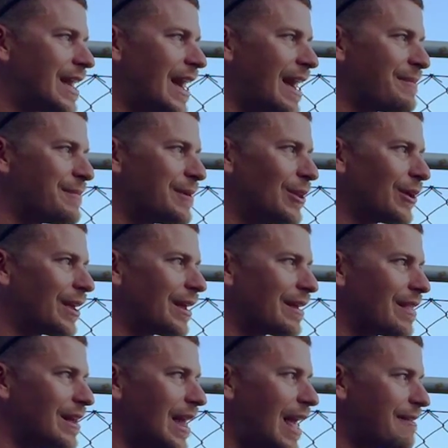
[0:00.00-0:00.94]
We're looking
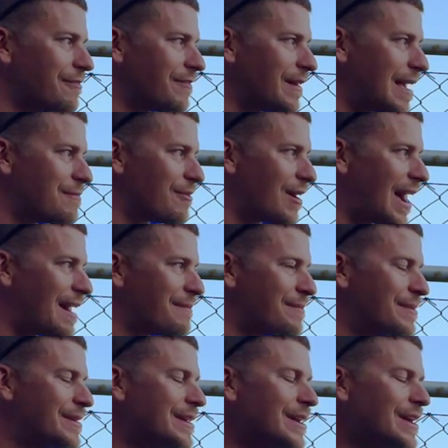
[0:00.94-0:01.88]
at the life of Abraham
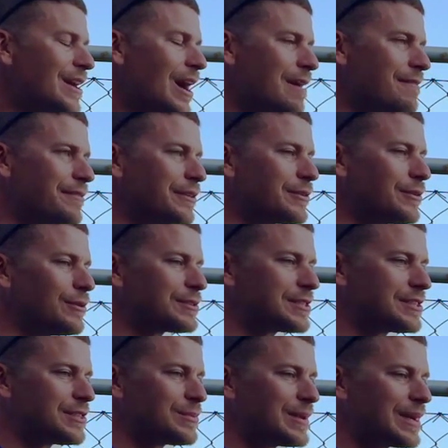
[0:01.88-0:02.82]
over the
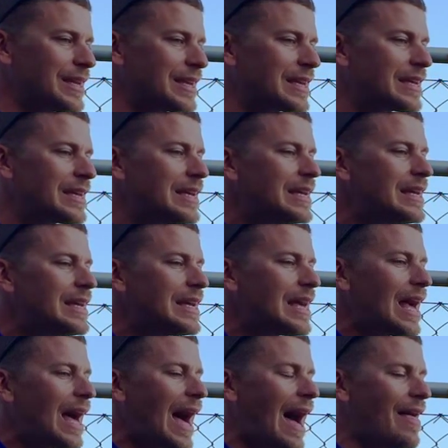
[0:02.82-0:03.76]
course of the week,
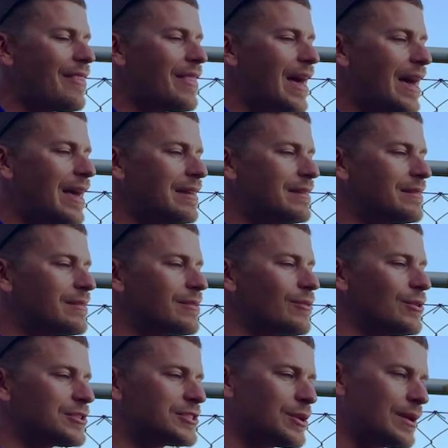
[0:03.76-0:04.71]
and then
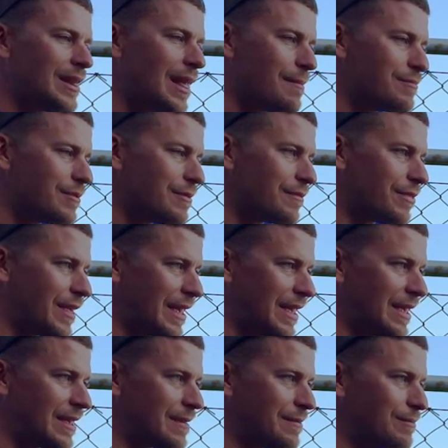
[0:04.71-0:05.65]
also a number of
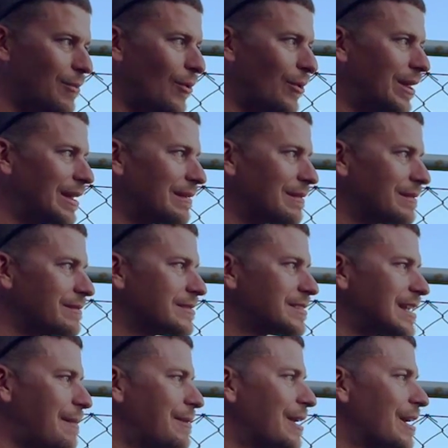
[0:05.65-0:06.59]
the morning
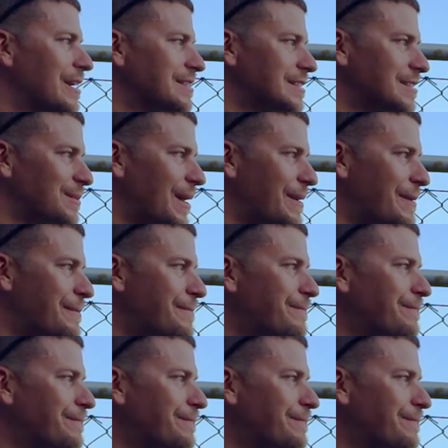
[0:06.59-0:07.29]
seminars as well.